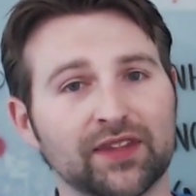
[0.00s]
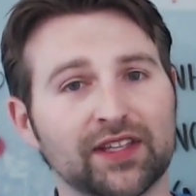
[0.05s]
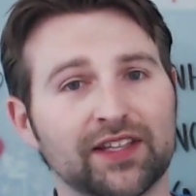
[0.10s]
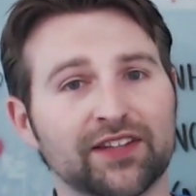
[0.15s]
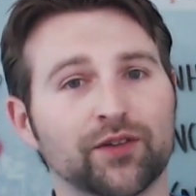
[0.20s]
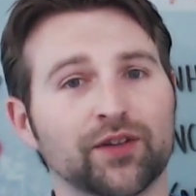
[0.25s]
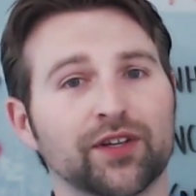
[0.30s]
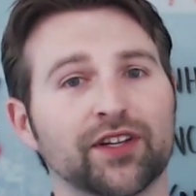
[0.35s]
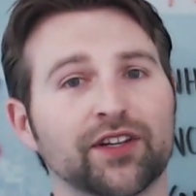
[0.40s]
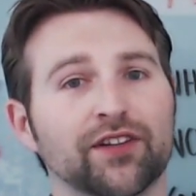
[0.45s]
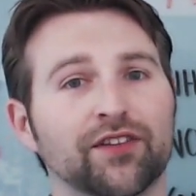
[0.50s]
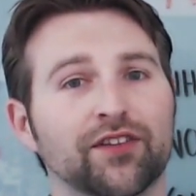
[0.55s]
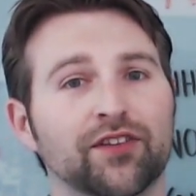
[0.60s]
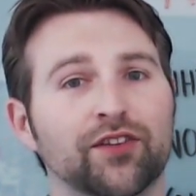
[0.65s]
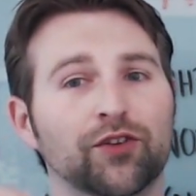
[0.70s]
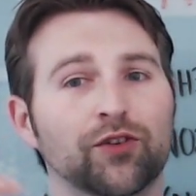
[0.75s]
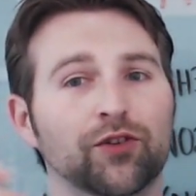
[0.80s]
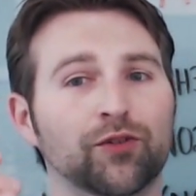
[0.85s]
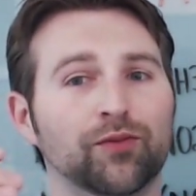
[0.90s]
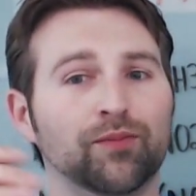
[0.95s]
it's going to
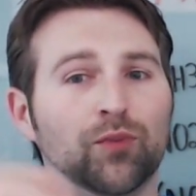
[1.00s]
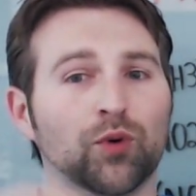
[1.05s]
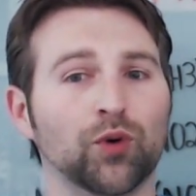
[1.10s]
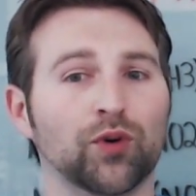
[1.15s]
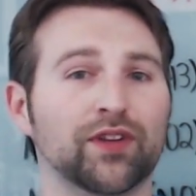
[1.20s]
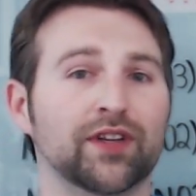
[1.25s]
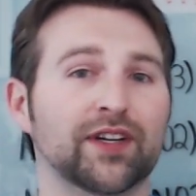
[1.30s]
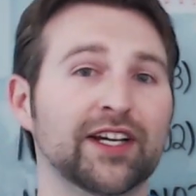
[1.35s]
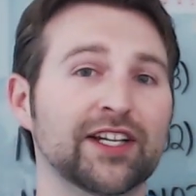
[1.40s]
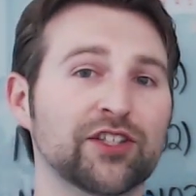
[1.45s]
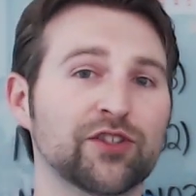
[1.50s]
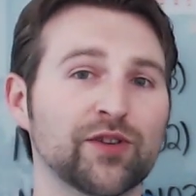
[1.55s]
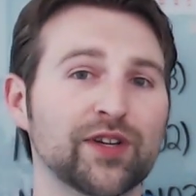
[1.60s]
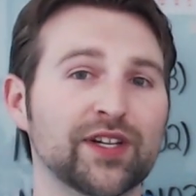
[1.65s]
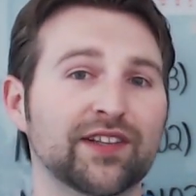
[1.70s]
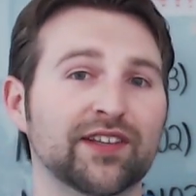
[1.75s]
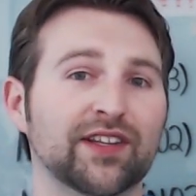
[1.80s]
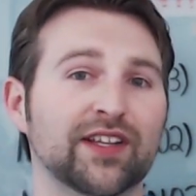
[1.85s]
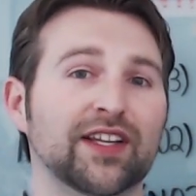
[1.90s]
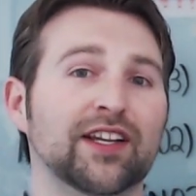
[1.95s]
consume more of the
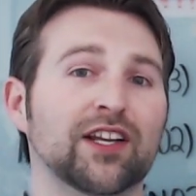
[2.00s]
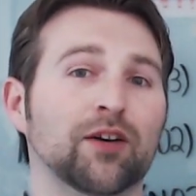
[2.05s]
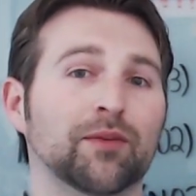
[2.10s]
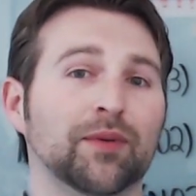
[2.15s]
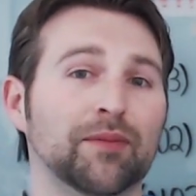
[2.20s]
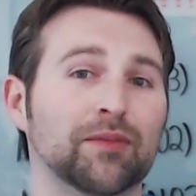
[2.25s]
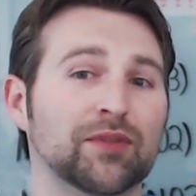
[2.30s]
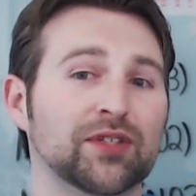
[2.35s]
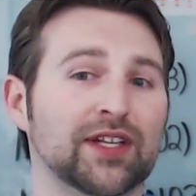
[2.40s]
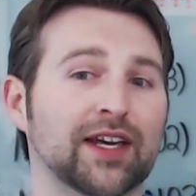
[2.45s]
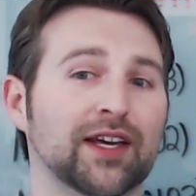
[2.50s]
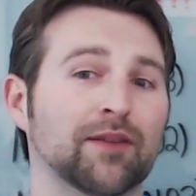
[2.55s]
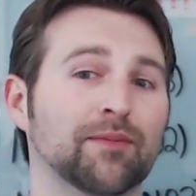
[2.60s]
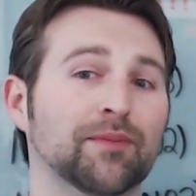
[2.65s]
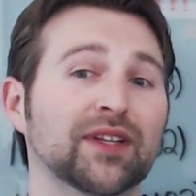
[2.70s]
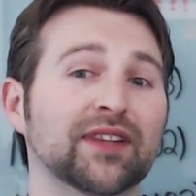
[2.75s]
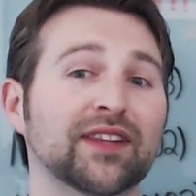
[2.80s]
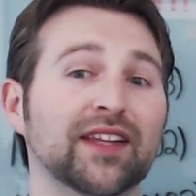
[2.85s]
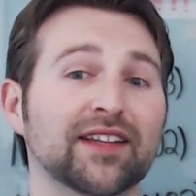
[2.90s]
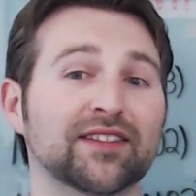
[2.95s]
nitrates and help you your tank.
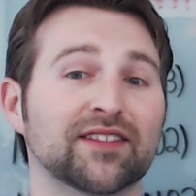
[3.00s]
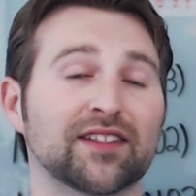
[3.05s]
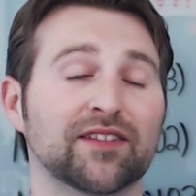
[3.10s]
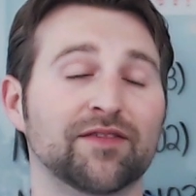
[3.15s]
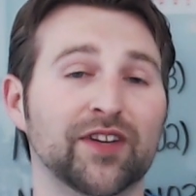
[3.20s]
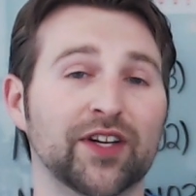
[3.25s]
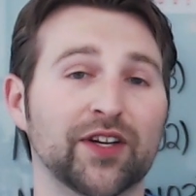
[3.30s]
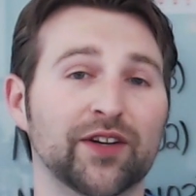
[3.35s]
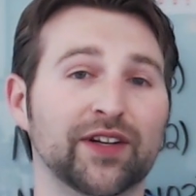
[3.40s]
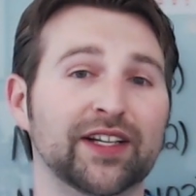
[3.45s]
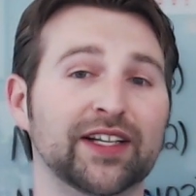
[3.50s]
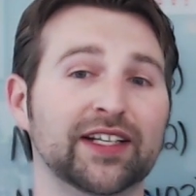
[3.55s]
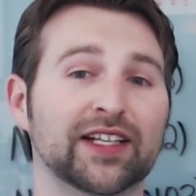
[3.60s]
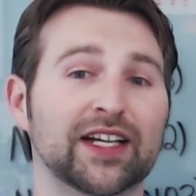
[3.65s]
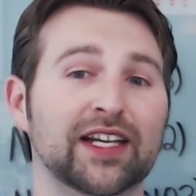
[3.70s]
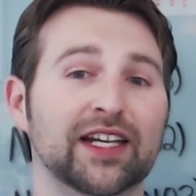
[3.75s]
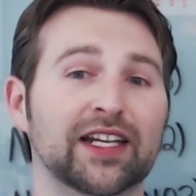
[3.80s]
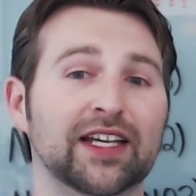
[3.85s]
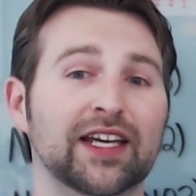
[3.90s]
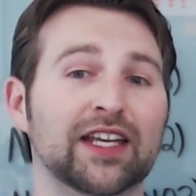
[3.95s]
But that's a very
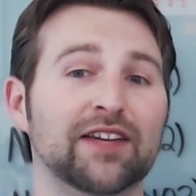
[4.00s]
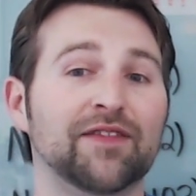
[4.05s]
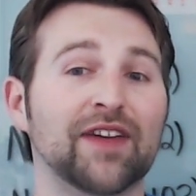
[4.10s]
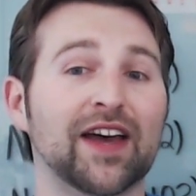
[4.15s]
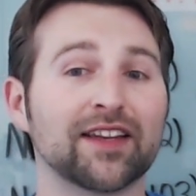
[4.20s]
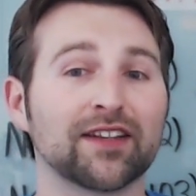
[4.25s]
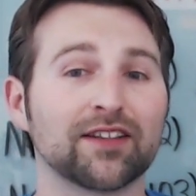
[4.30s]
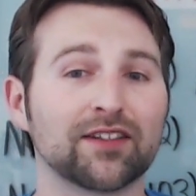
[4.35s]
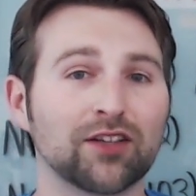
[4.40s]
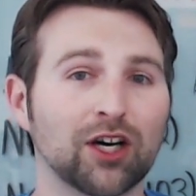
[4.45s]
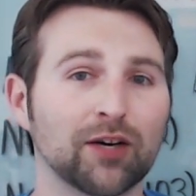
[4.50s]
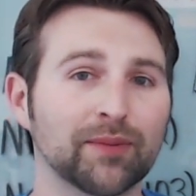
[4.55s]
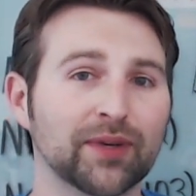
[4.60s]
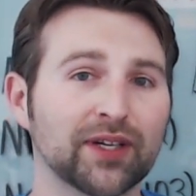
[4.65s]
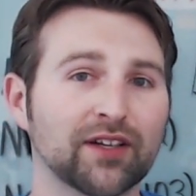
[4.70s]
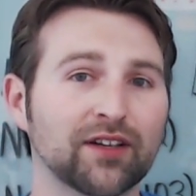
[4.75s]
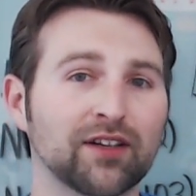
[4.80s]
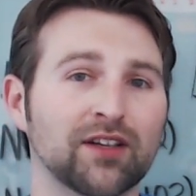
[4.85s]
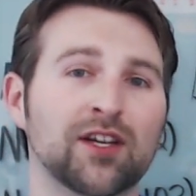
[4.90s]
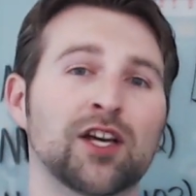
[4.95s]
kind of advanced
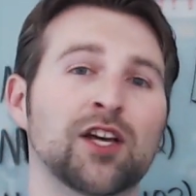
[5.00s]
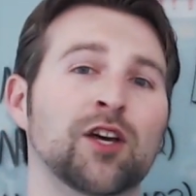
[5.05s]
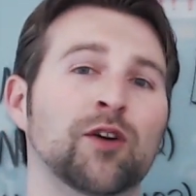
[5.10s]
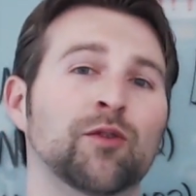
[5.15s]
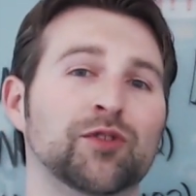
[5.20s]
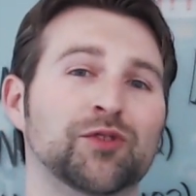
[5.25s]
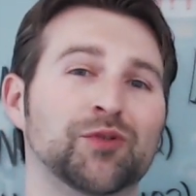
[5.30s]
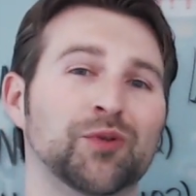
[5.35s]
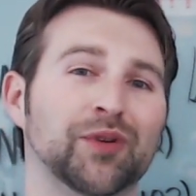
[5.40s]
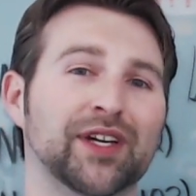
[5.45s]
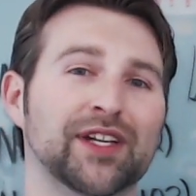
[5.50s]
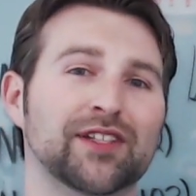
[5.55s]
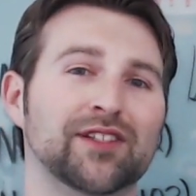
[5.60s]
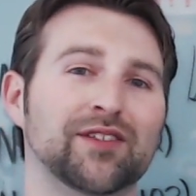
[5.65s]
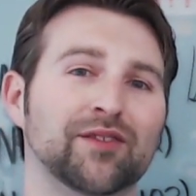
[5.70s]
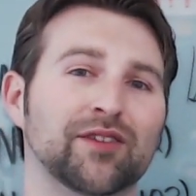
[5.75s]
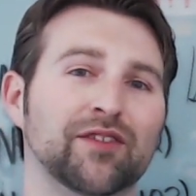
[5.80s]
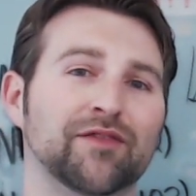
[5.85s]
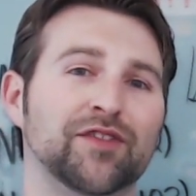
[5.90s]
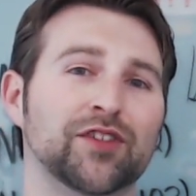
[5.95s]
topic, which we'll get
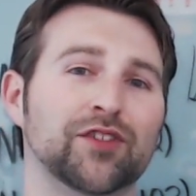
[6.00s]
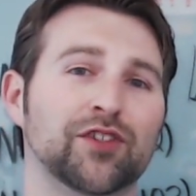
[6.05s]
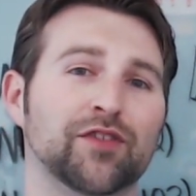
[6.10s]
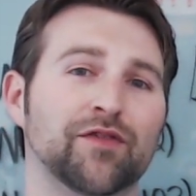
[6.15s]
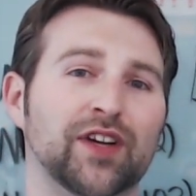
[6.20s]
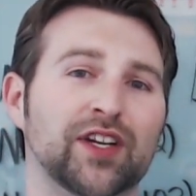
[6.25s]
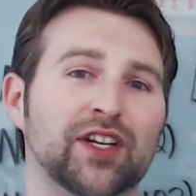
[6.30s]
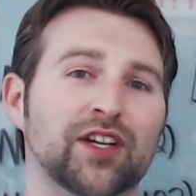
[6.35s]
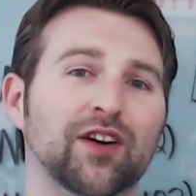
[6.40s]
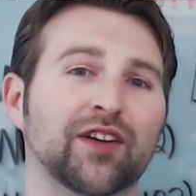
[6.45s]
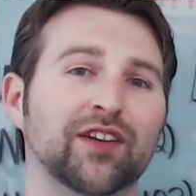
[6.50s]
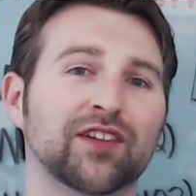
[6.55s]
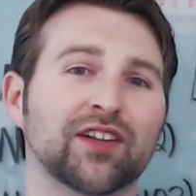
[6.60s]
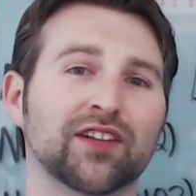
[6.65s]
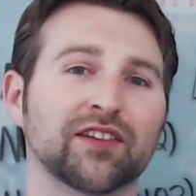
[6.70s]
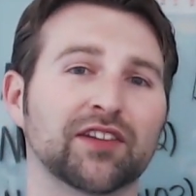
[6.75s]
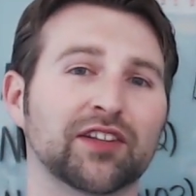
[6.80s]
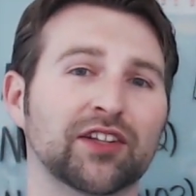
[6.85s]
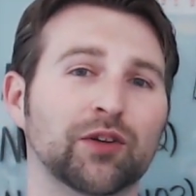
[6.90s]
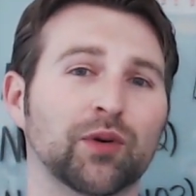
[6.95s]
to in a future video. It's
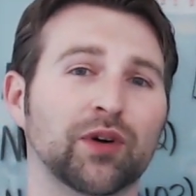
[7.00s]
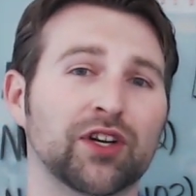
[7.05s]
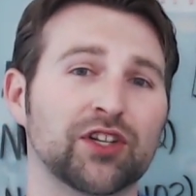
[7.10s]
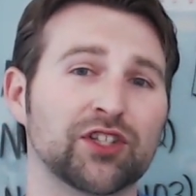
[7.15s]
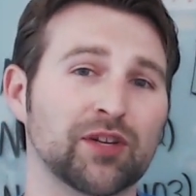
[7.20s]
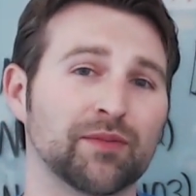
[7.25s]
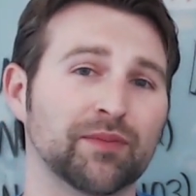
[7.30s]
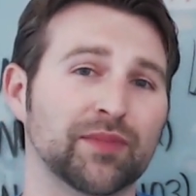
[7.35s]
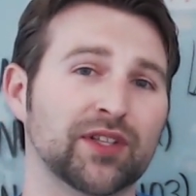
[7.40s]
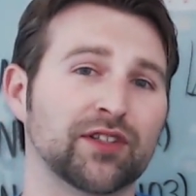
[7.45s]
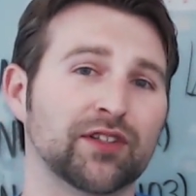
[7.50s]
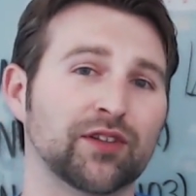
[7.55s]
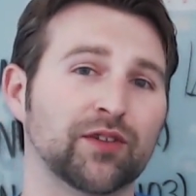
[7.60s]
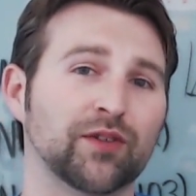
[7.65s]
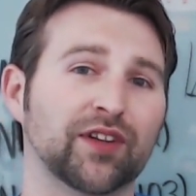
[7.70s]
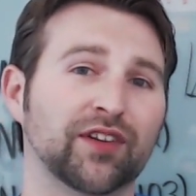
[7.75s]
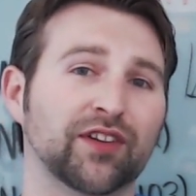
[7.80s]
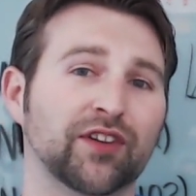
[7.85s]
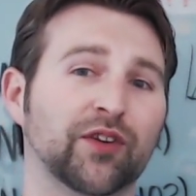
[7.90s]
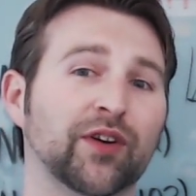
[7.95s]
not something you want to jump
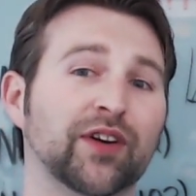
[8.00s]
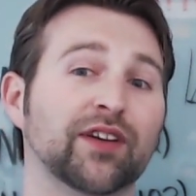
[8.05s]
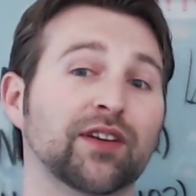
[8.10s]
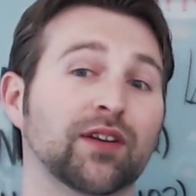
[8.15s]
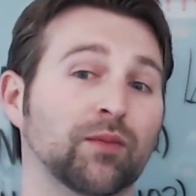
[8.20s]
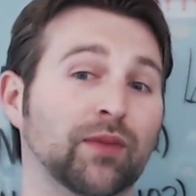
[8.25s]
into, as there is